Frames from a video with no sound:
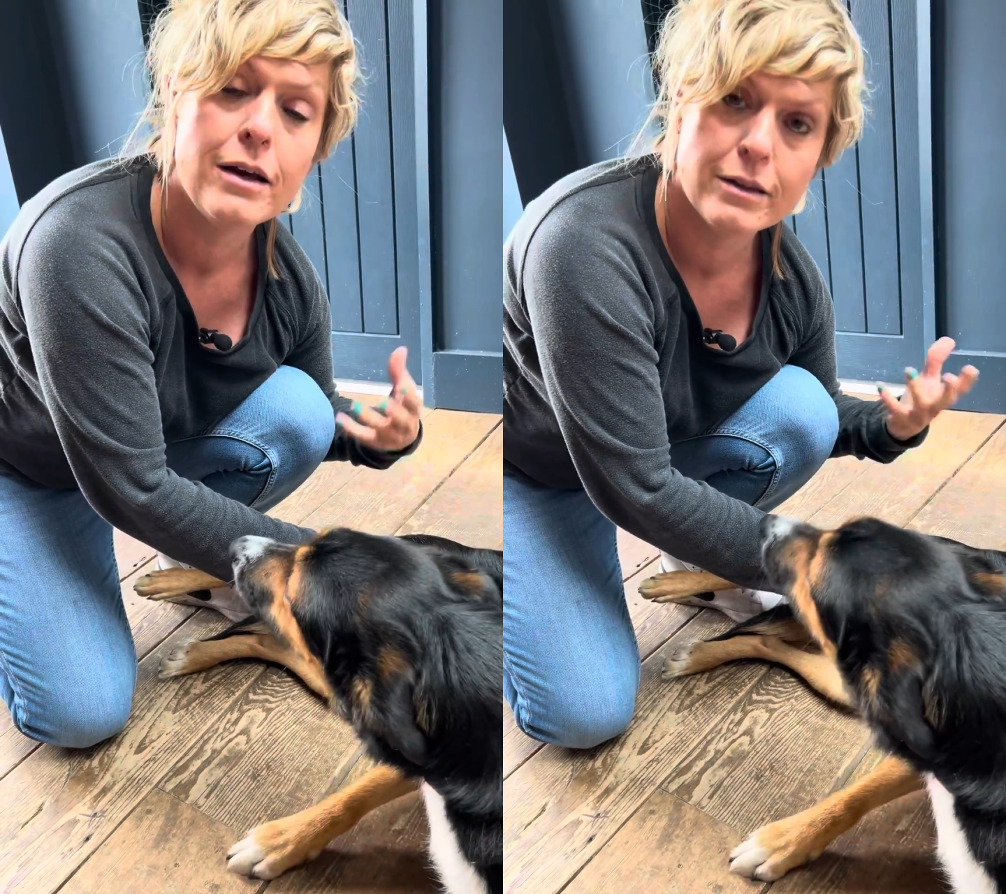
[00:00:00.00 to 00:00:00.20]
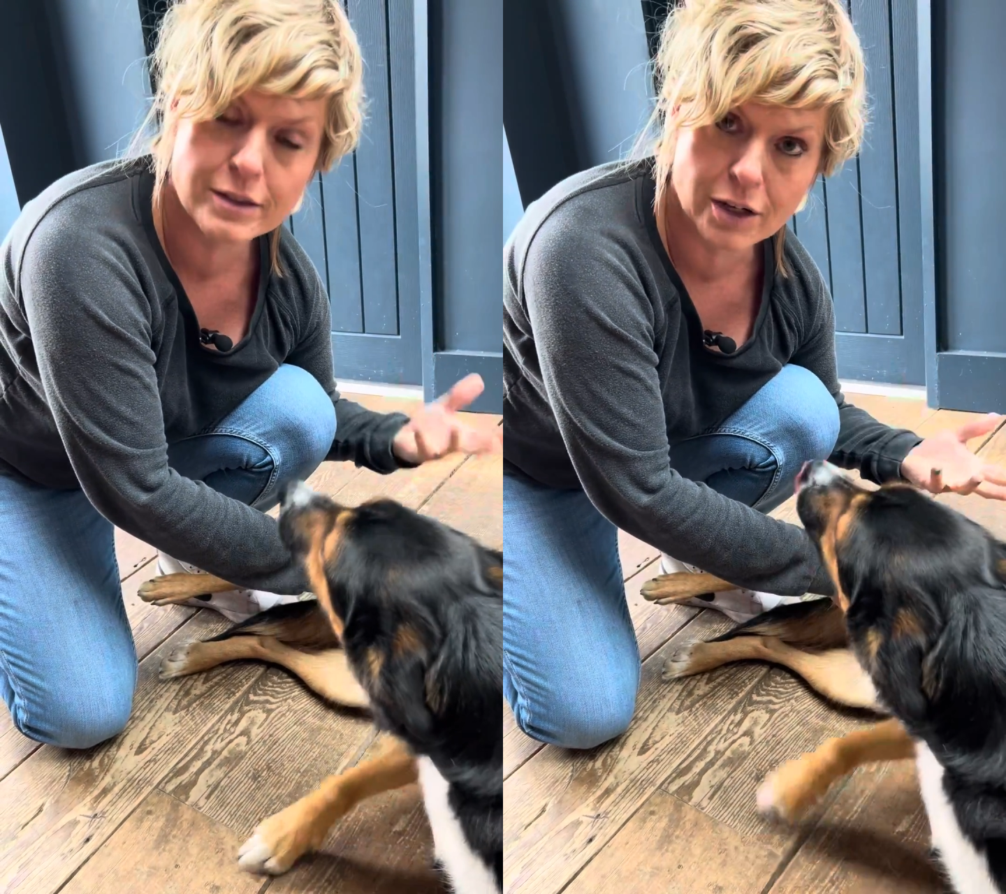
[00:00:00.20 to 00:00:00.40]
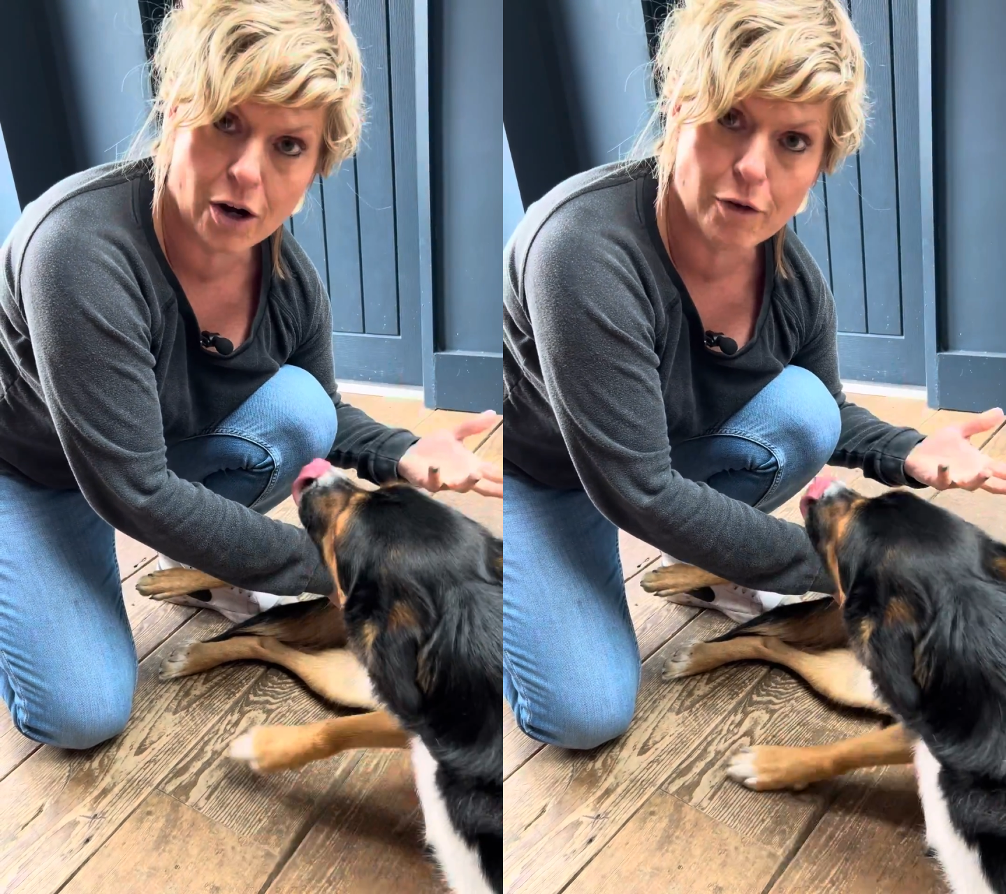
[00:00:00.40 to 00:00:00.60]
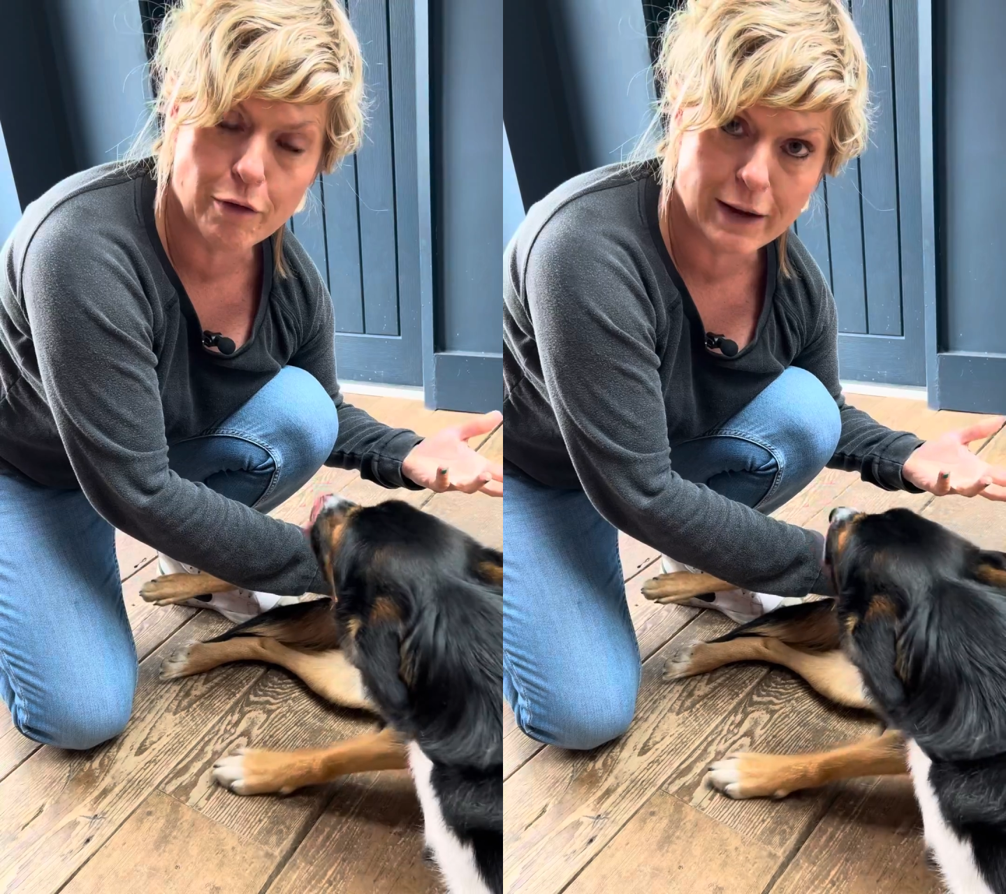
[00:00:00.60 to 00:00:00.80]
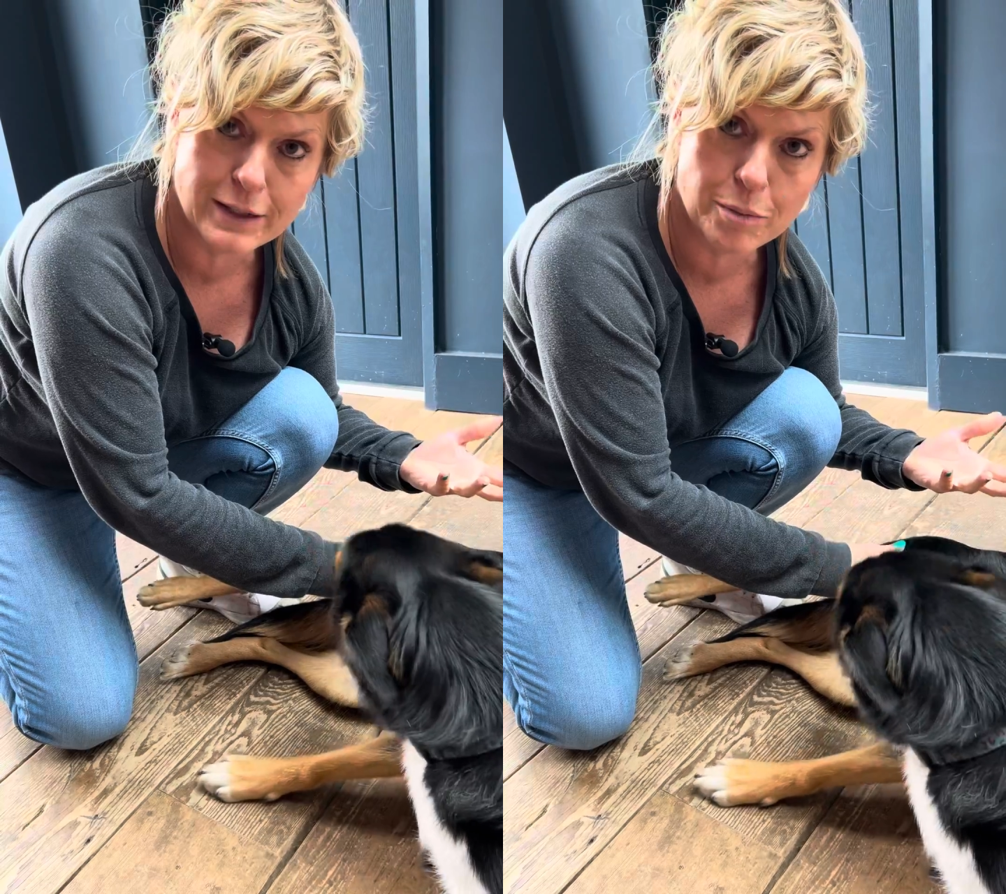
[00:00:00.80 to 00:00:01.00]
the start of a
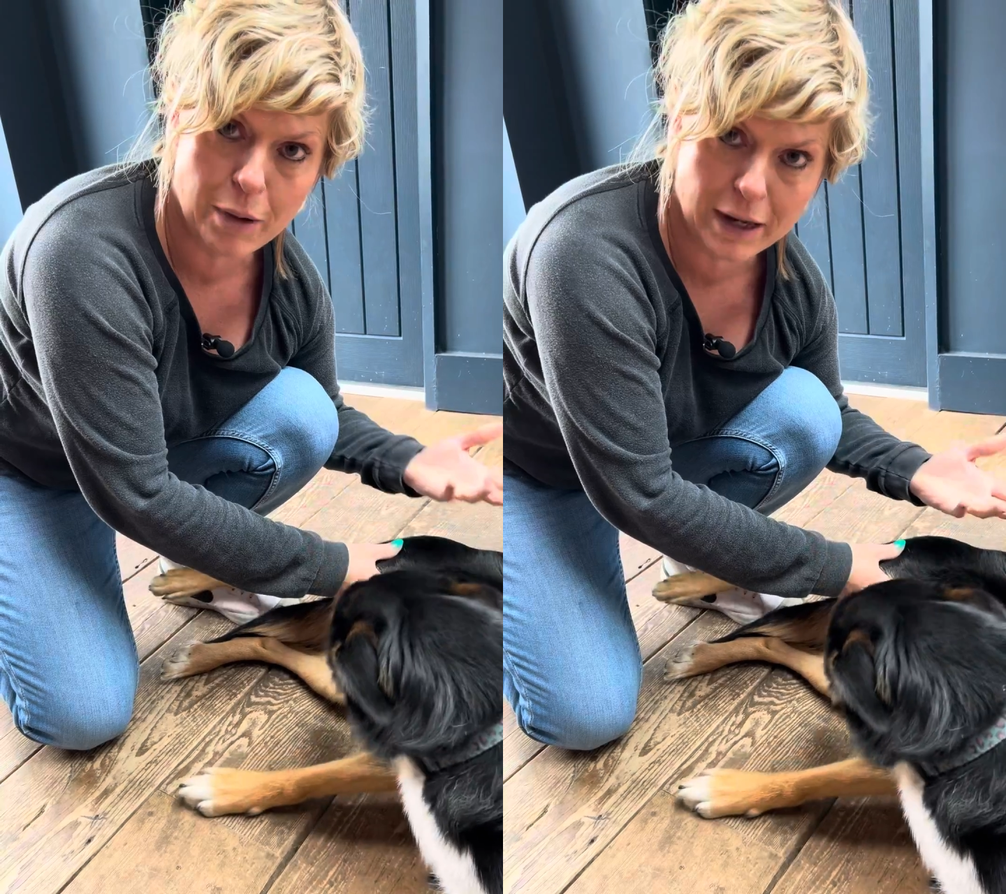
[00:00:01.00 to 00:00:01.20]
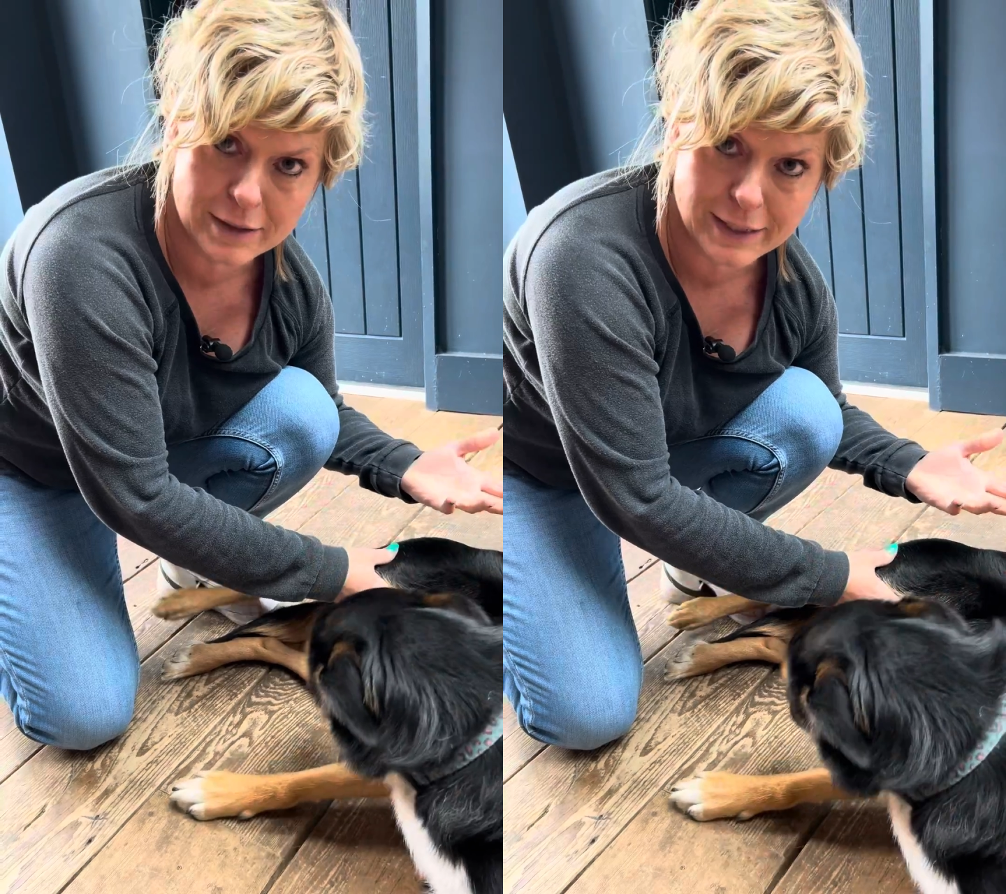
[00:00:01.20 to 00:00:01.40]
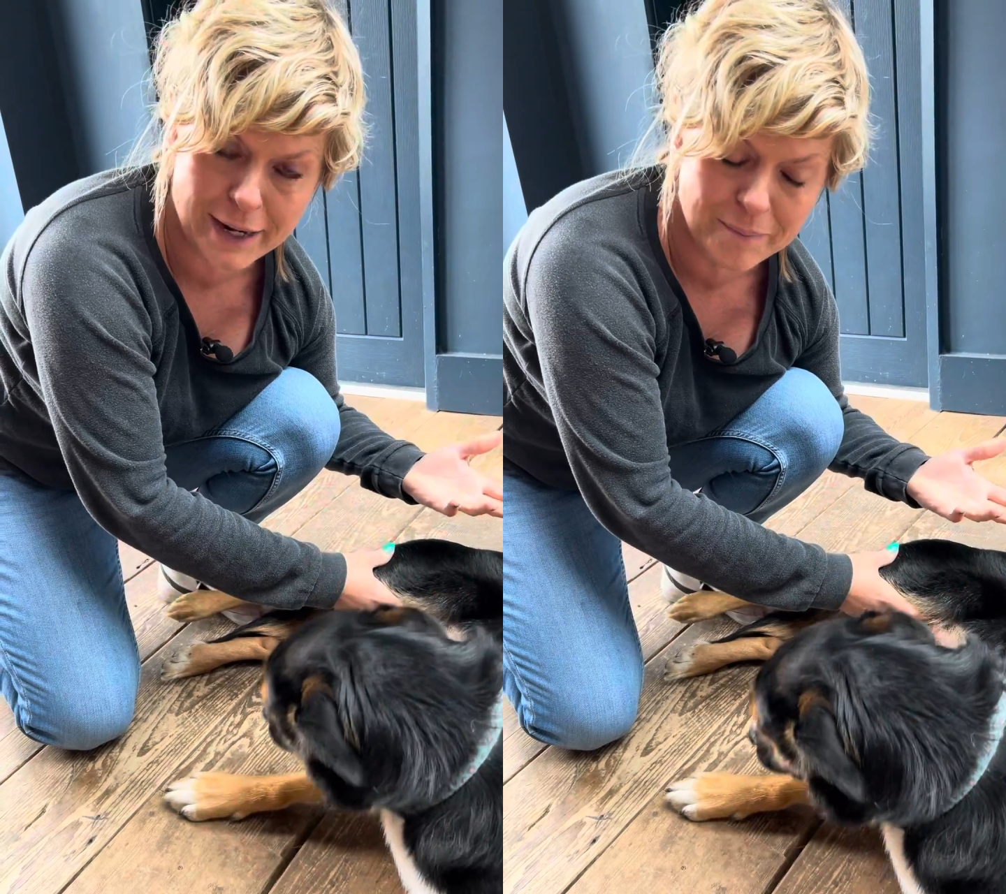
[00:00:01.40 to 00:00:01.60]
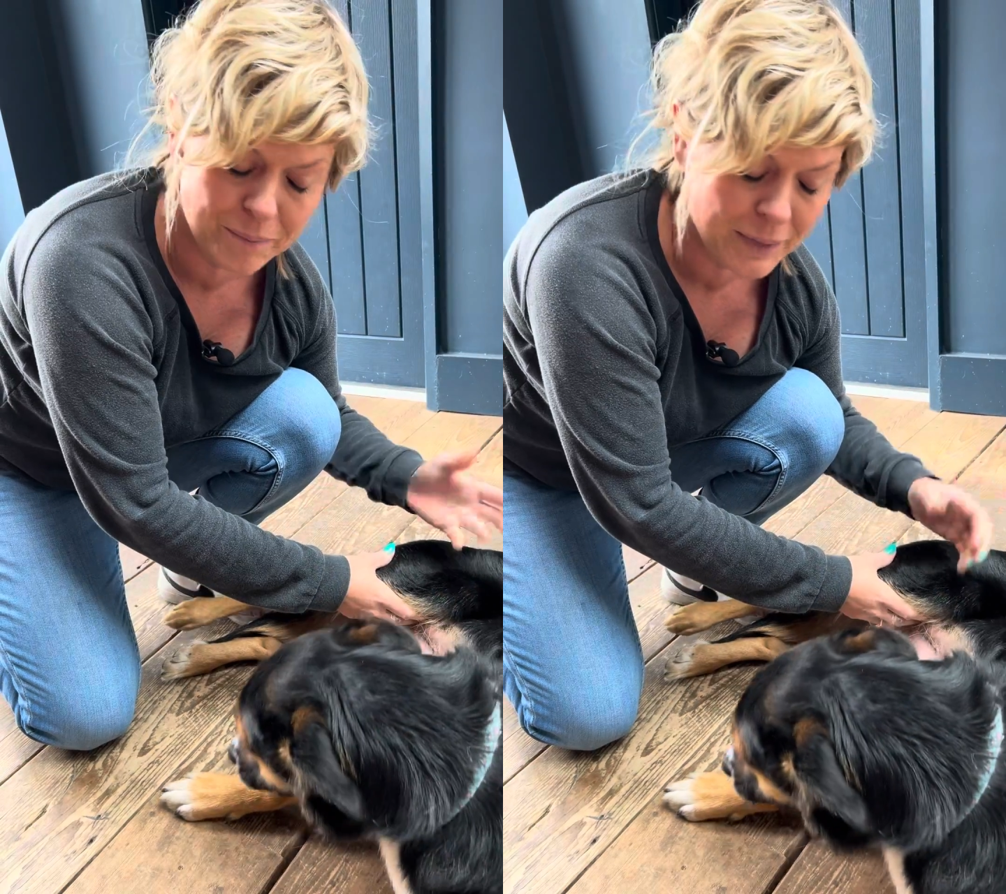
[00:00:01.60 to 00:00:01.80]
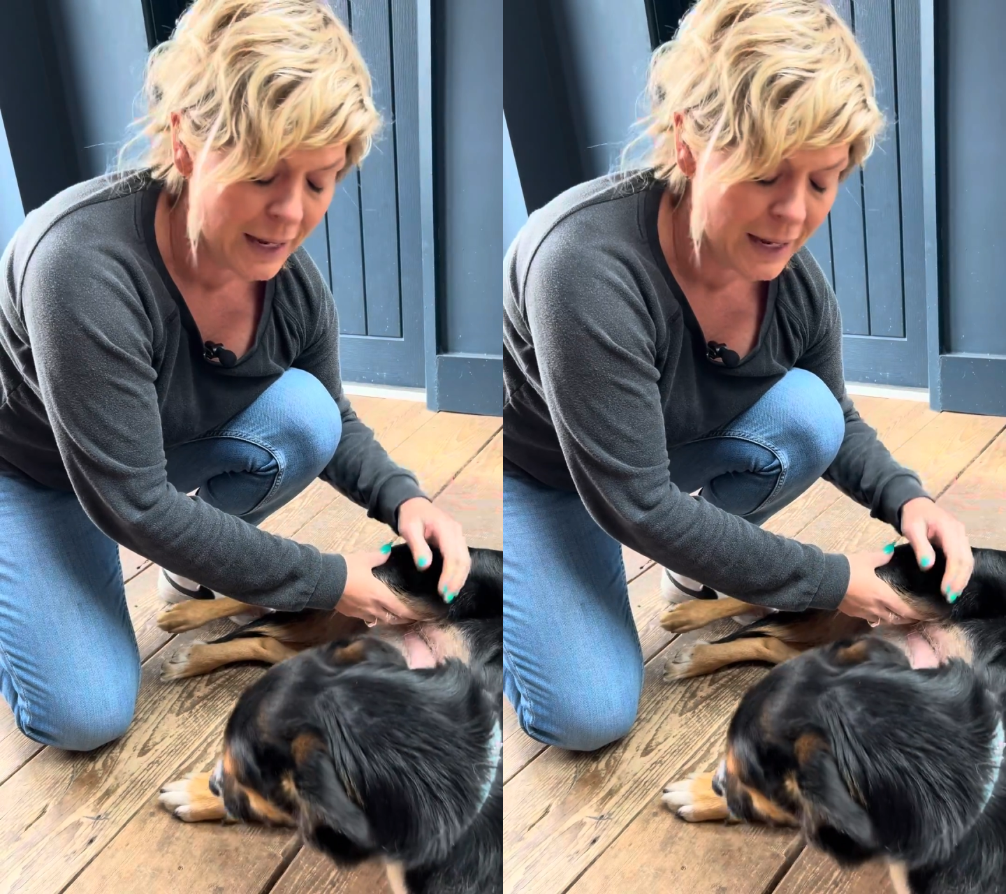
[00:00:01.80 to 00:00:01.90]
phantom pregnancy.